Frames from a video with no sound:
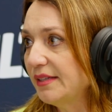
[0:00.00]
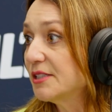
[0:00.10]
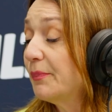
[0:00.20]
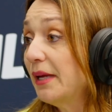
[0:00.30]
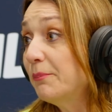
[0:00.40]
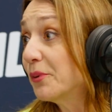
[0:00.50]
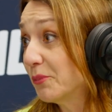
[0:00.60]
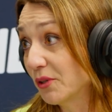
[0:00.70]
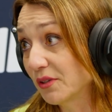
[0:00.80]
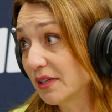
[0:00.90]
things,
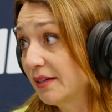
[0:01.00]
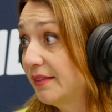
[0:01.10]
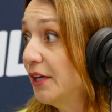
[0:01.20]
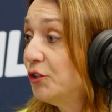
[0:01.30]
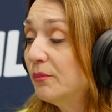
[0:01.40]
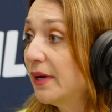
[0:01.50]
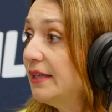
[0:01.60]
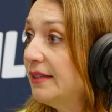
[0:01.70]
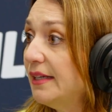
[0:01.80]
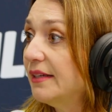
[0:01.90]
paperwork that you
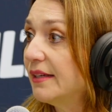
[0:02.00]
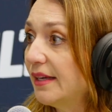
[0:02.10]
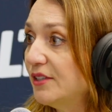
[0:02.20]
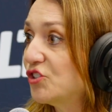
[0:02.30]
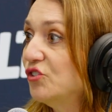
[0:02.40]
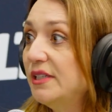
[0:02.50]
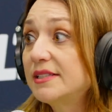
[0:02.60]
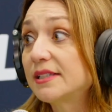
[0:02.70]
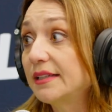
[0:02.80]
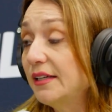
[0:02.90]
might need in case you
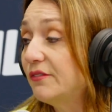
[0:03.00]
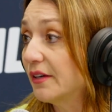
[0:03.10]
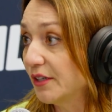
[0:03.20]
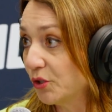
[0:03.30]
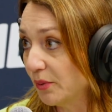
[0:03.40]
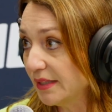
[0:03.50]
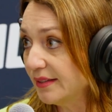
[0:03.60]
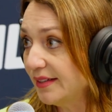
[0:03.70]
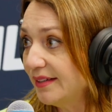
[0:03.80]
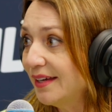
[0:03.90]
need to leave very
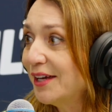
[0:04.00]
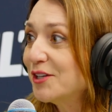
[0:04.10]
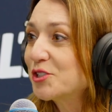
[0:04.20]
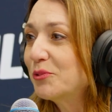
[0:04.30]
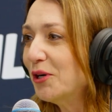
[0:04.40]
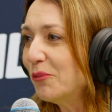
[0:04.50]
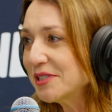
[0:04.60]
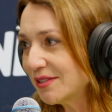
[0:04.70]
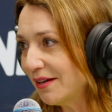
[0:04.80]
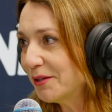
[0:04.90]
quickly. So we
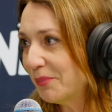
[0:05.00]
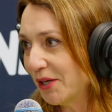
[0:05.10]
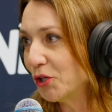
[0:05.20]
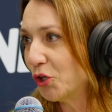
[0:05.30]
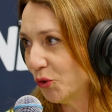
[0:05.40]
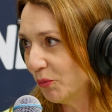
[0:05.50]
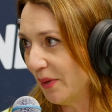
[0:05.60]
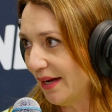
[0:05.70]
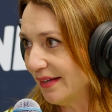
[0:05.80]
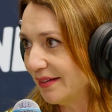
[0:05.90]
always talk about a go
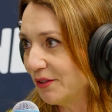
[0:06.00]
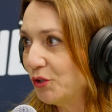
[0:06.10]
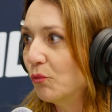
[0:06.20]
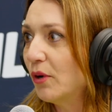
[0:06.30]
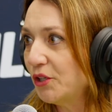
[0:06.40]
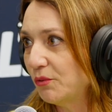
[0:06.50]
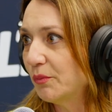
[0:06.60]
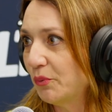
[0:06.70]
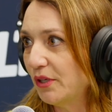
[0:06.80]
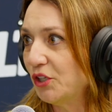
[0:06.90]
bag, what you
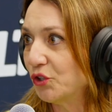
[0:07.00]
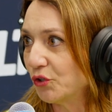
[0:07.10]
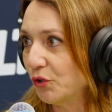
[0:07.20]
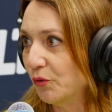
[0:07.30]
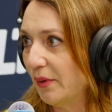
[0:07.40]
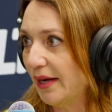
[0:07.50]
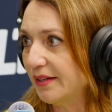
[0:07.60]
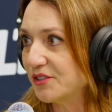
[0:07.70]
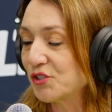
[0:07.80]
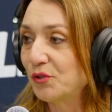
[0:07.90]
would put in your go
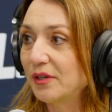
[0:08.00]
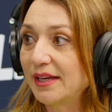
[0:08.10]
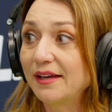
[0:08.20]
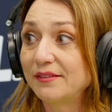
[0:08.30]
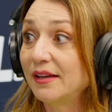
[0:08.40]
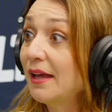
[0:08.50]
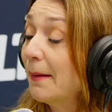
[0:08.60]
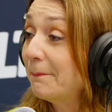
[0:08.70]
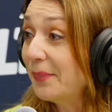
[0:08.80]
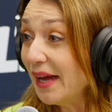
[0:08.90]
bag. So again,
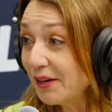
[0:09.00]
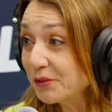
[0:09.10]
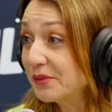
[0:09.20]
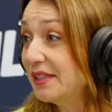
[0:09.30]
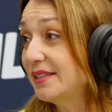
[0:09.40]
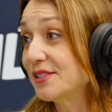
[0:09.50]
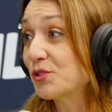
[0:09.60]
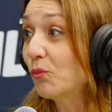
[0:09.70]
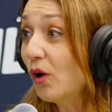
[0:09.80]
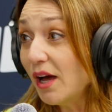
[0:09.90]
batteries,
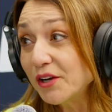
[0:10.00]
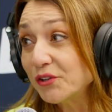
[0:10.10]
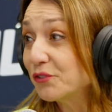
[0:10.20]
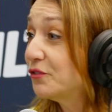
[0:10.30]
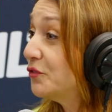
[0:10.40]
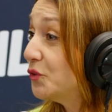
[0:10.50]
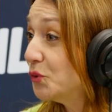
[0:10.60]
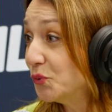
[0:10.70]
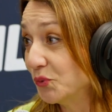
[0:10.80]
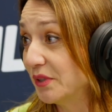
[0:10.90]
water,
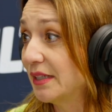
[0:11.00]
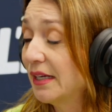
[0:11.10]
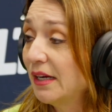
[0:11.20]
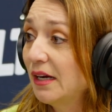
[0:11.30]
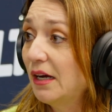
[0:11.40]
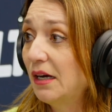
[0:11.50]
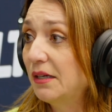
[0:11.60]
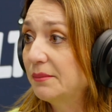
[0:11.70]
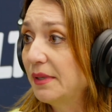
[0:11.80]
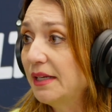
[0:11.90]
food,
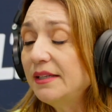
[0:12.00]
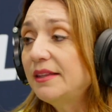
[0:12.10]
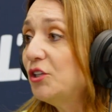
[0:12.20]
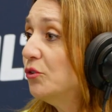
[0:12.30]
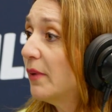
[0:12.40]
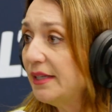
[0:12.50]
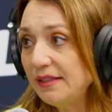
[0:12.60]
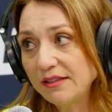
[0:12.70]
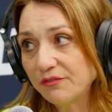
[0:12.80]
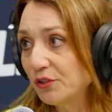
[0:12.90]
anything you might
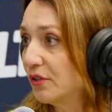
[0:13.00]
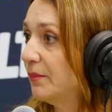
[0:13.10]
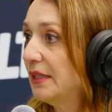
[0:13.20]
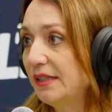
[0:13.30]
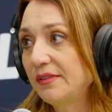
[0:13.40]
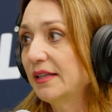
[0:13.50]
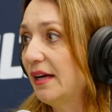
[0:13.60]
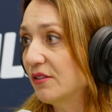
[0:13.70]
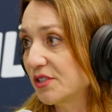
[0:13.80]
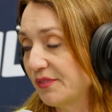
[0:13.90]
need if you're going to be leaving the
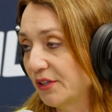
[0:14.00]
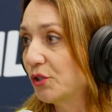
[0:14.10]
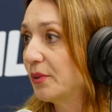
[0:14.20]
house very